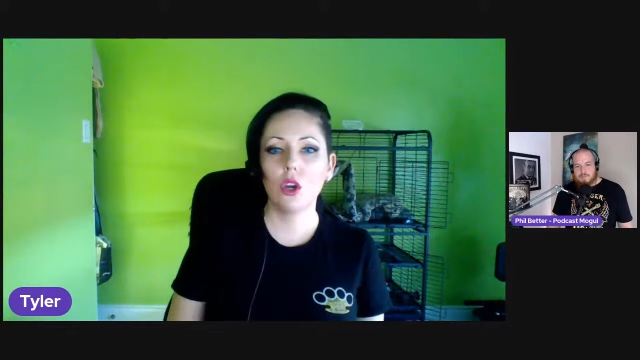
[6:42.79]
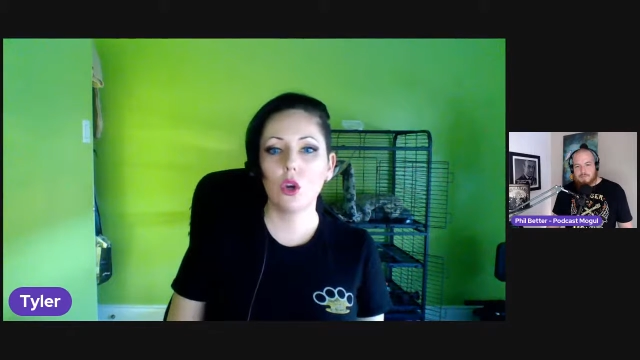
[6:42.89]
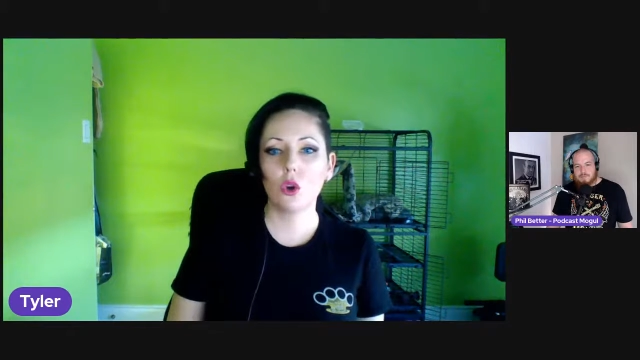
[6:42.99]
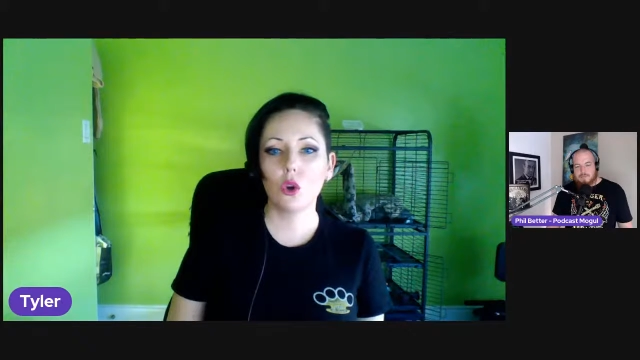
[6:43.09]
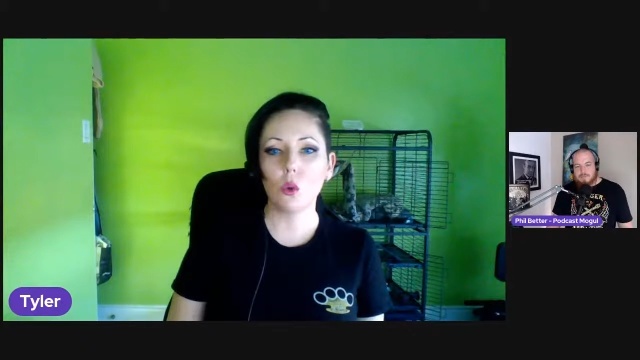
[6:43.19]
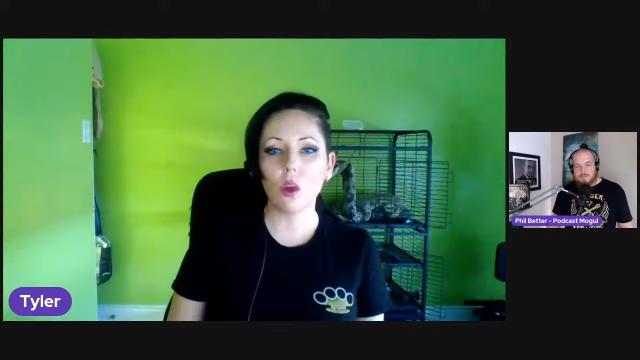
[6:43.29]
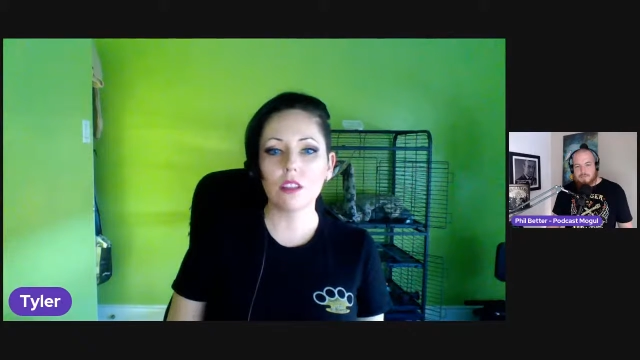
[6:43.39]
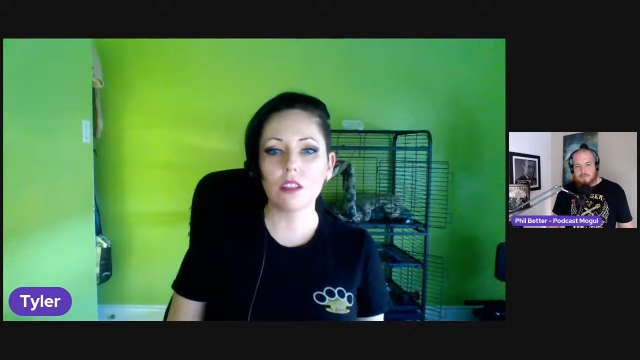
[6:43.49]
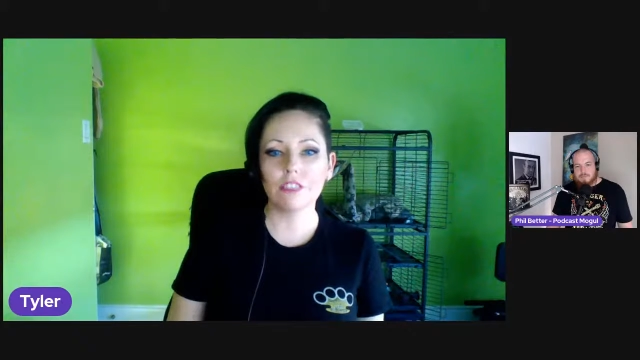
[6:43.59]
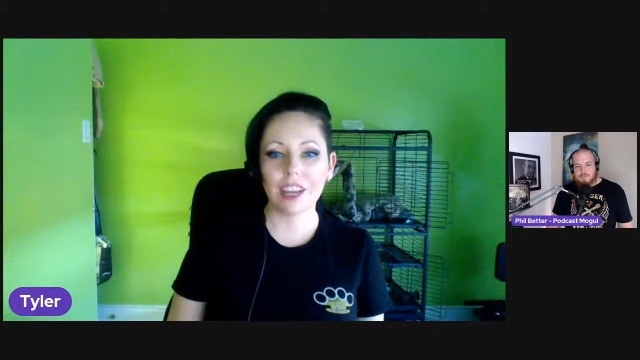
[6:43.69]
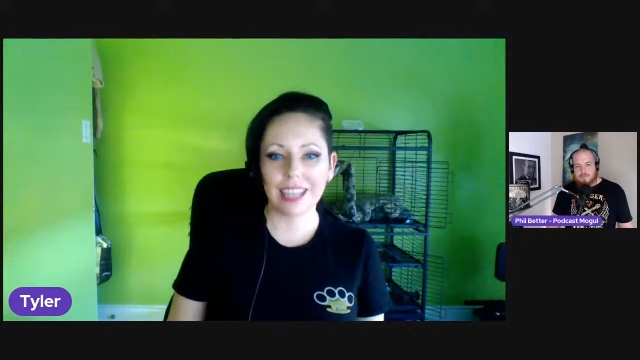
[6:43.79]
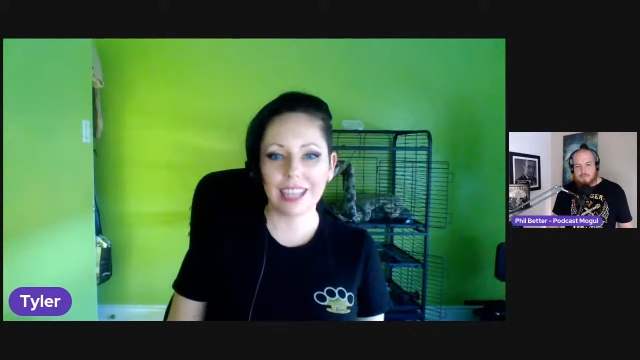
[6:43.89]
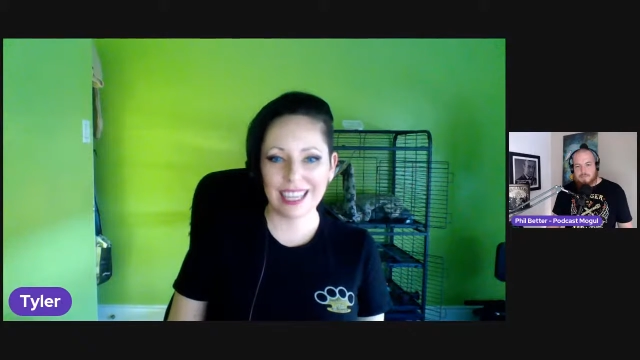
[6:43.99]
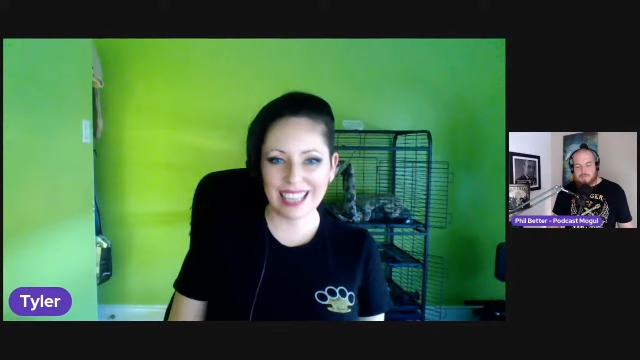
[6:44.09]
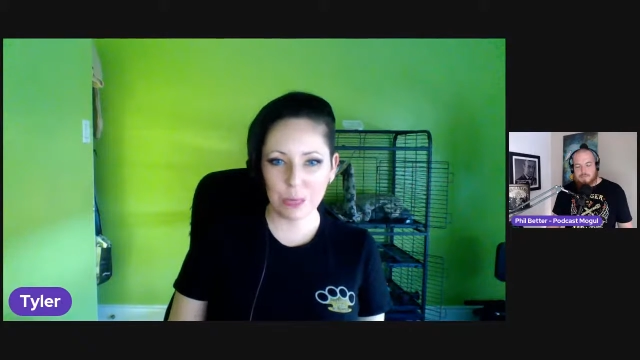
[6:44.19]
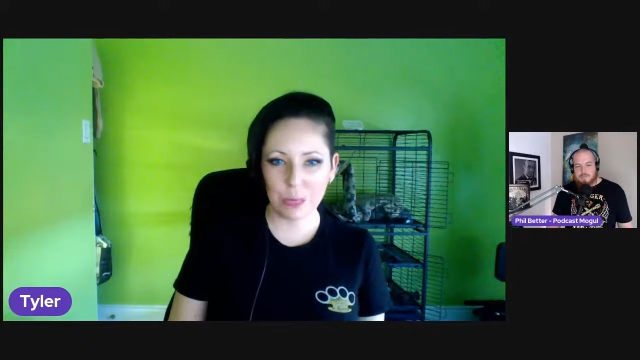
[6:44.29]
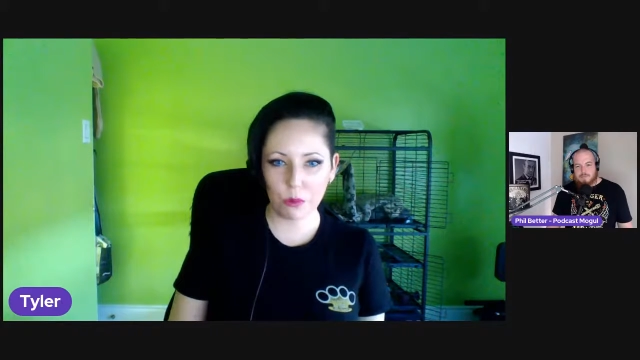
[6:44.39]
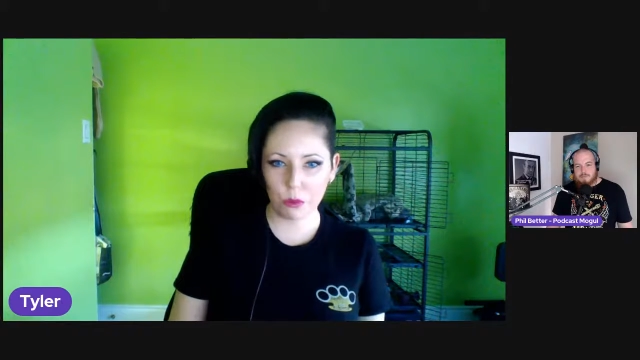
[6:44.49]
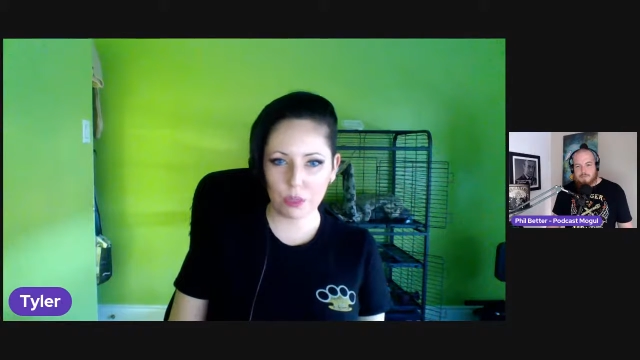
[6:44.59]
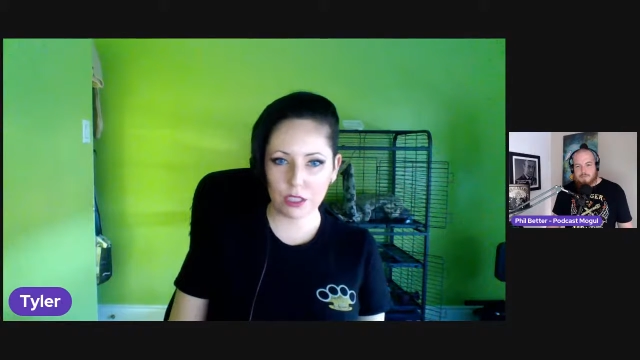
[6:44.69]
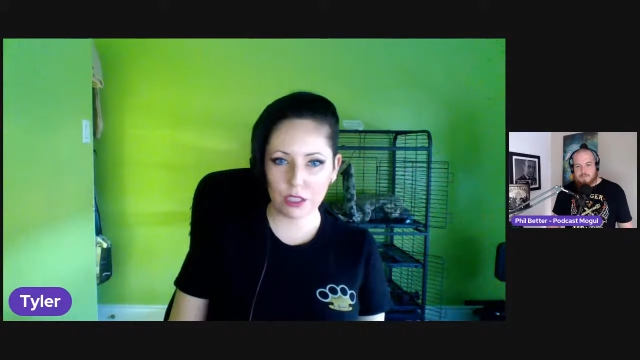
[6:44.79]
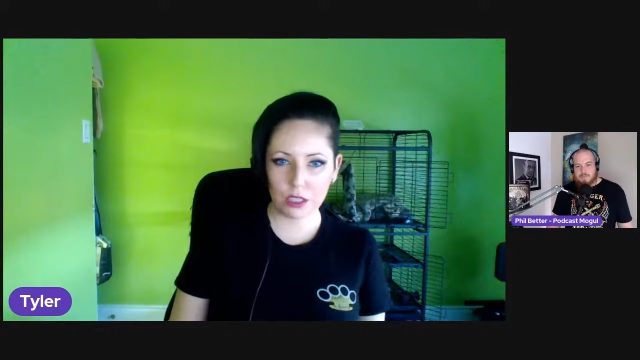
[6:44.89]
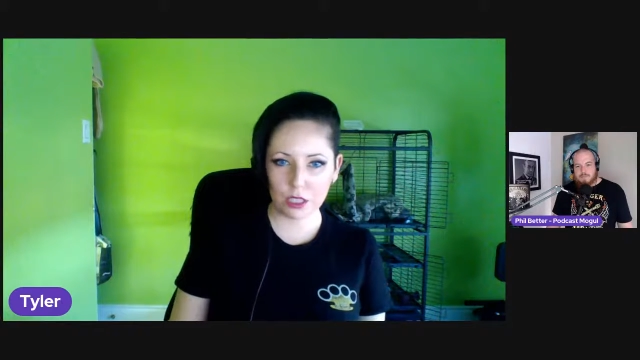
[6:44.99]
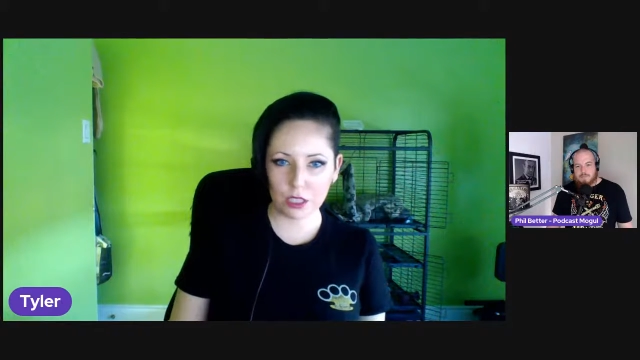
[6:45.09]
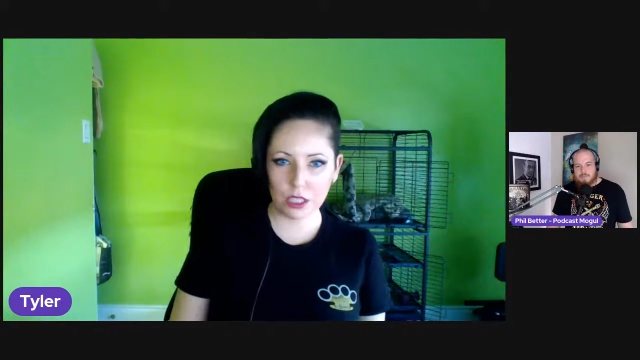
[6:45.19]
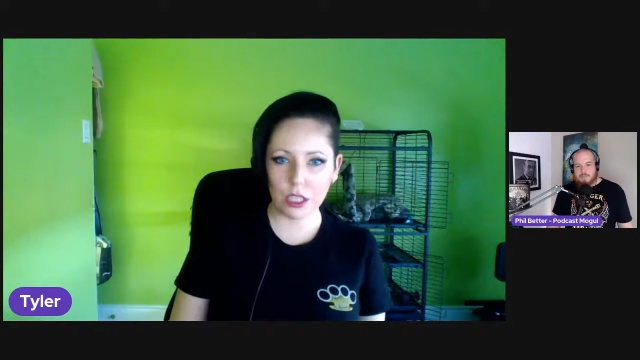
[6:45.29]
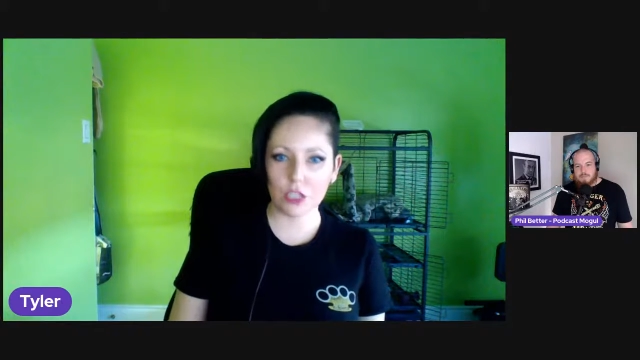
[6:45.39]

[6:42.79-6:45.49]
qualified and capable wrestlers need